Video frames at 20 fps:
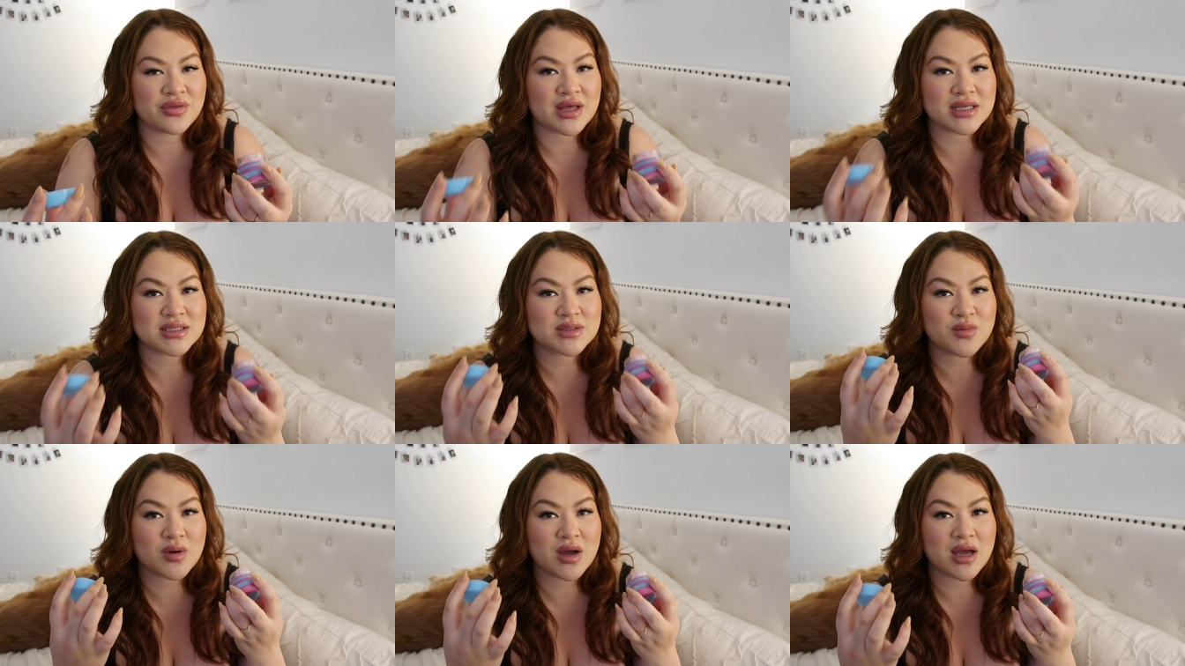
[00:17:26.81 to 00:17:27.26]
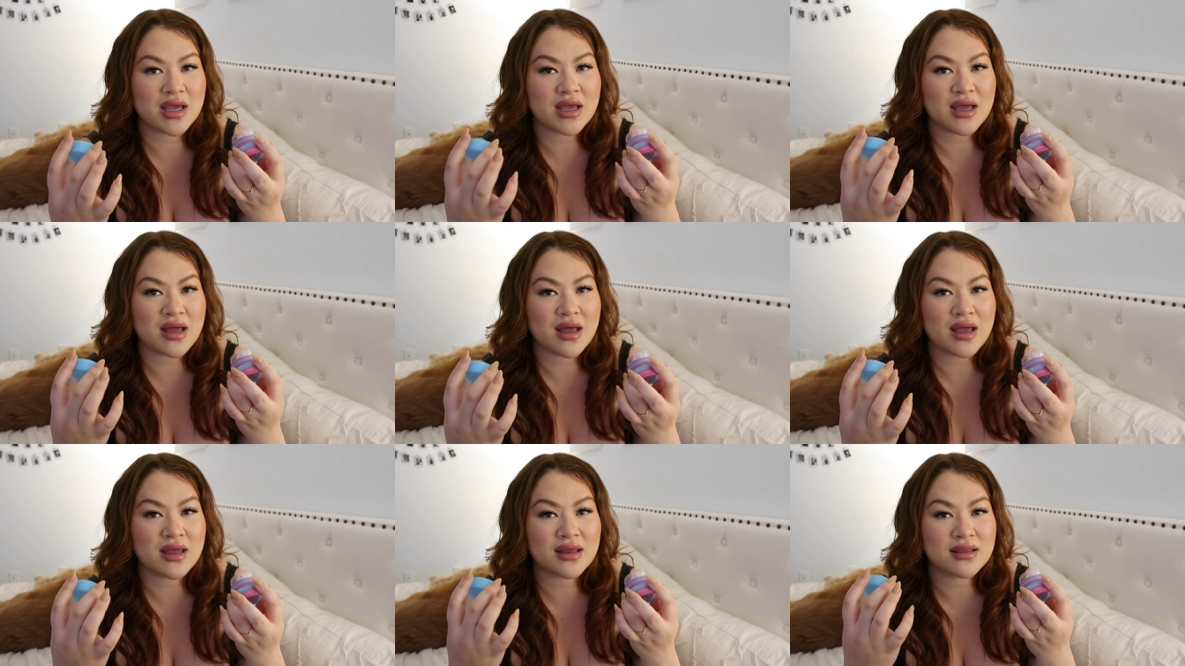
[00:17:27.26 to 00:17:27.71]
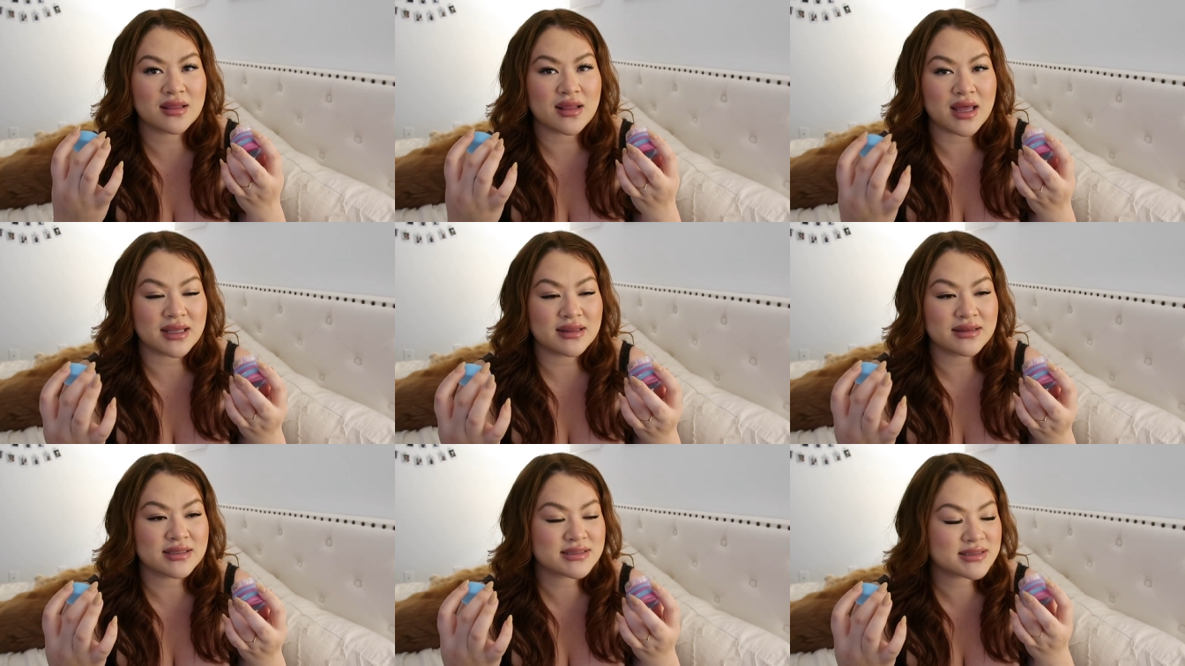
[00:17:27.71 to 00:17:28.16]
That's why I
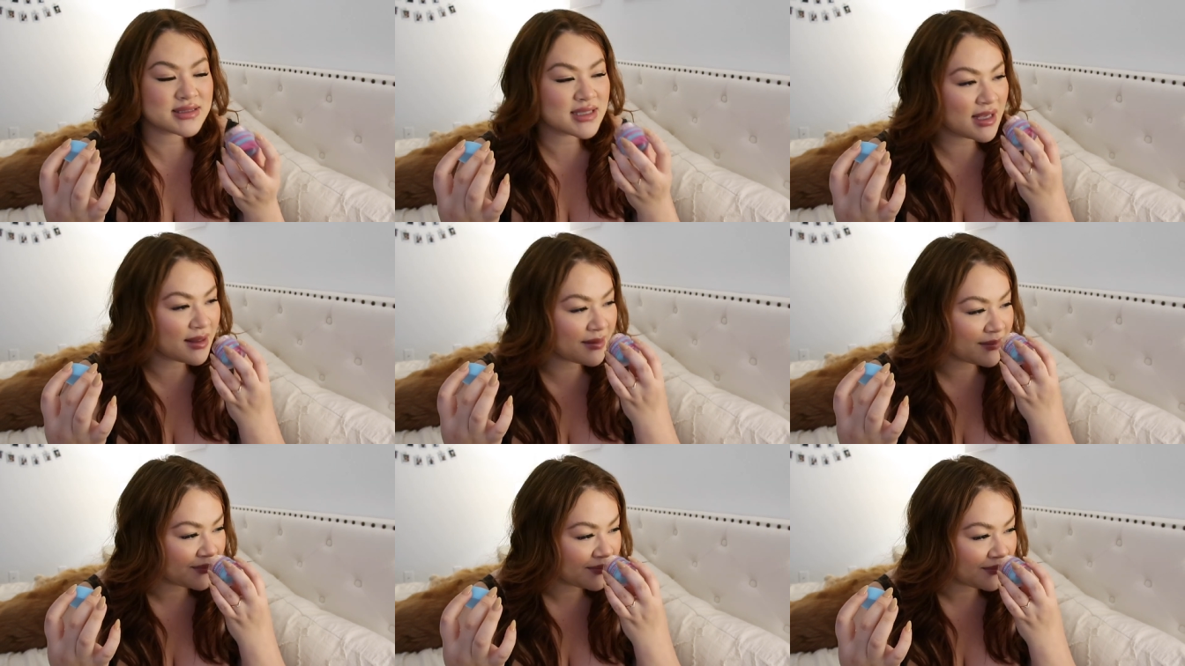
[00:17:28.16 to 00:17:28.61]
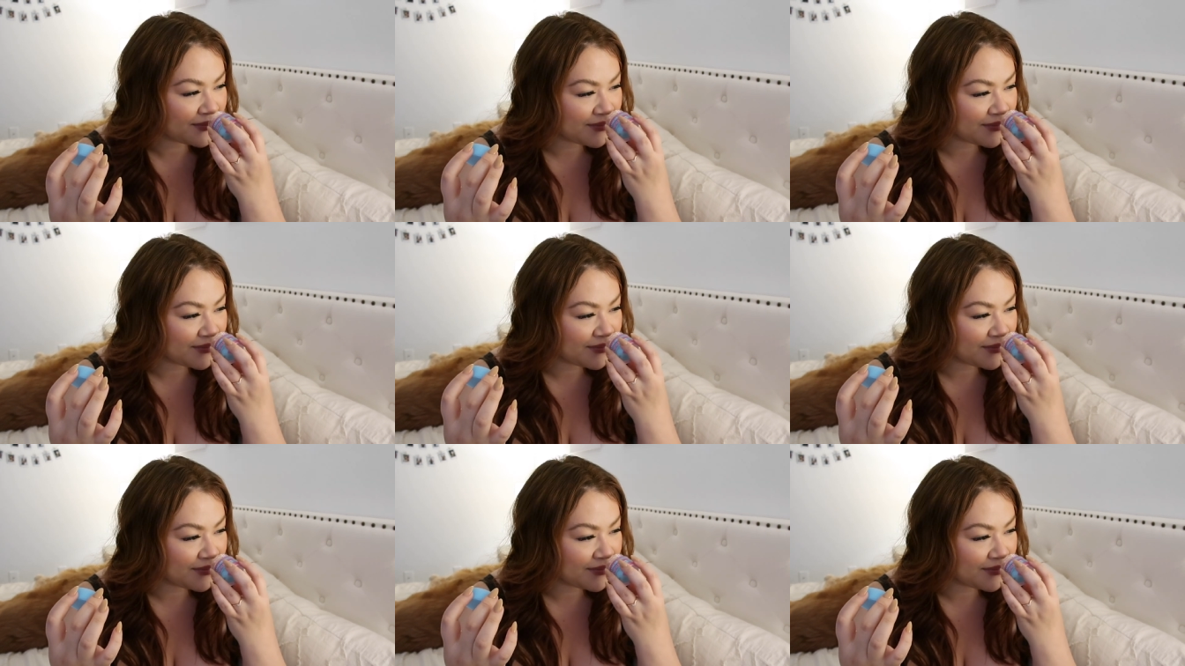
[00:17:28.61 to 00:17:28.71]
like the scent.